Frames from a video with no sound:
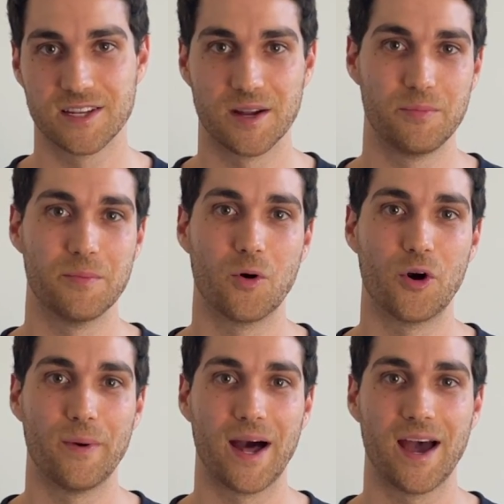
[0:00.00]
and a bit more
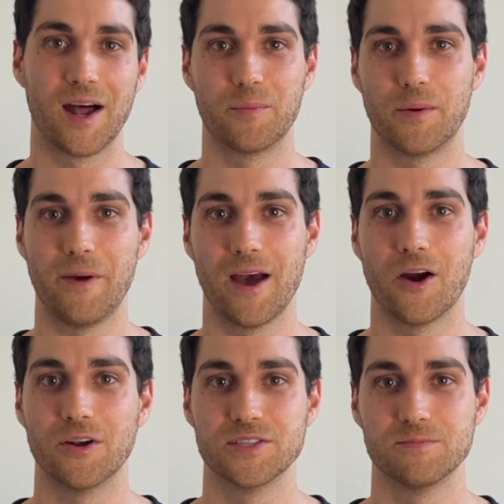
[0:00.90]
about how to prepare
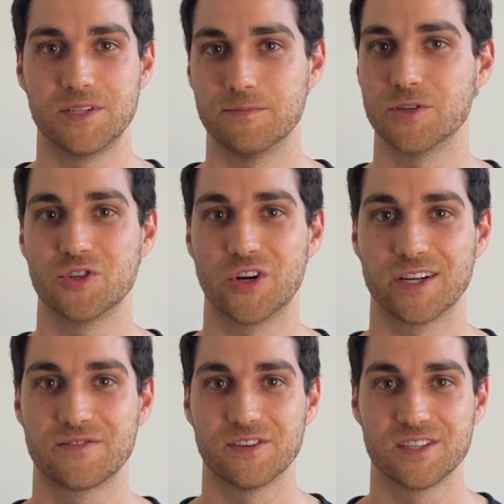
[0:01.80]
and some tips and
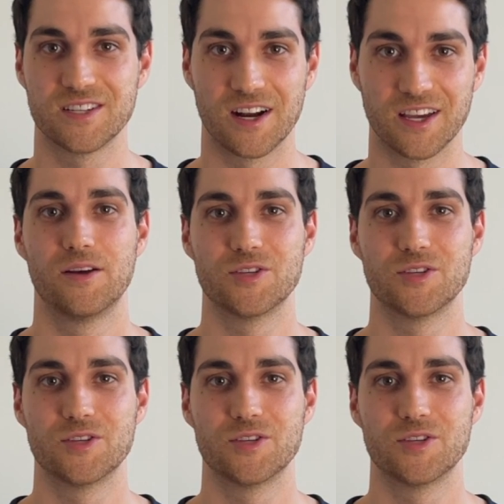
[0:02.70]
tricks studying.